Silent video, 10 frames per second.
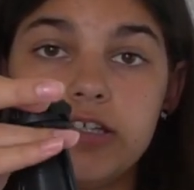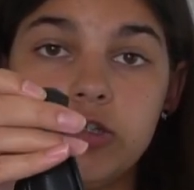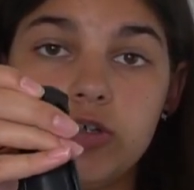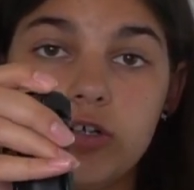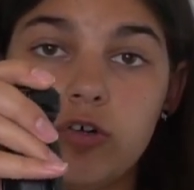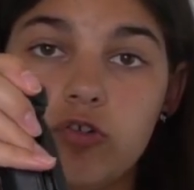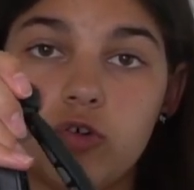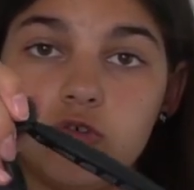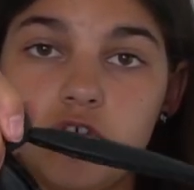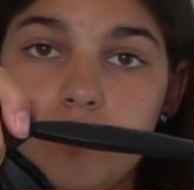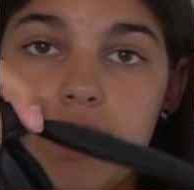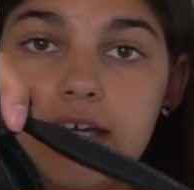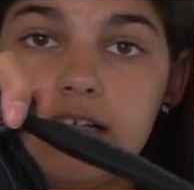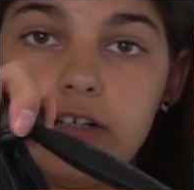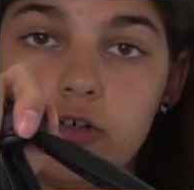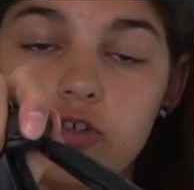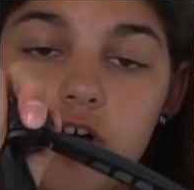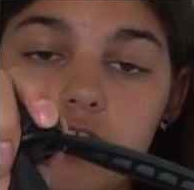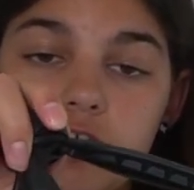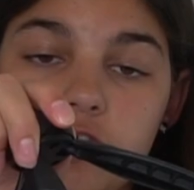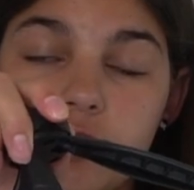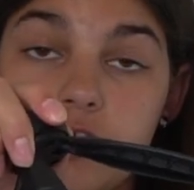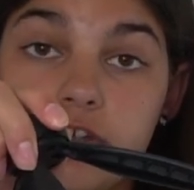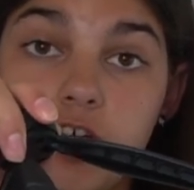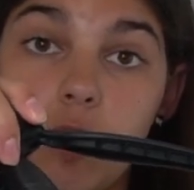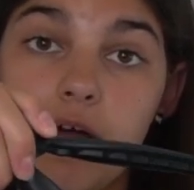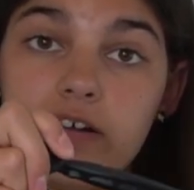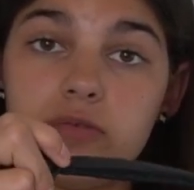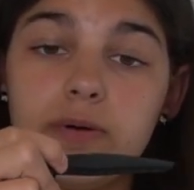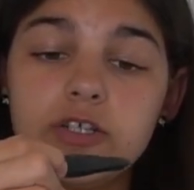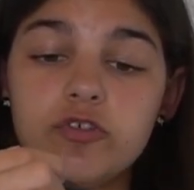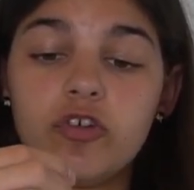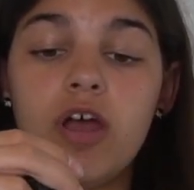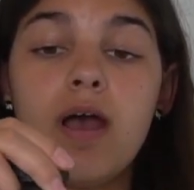you can also just make it a little taller so it doesn't go out as much.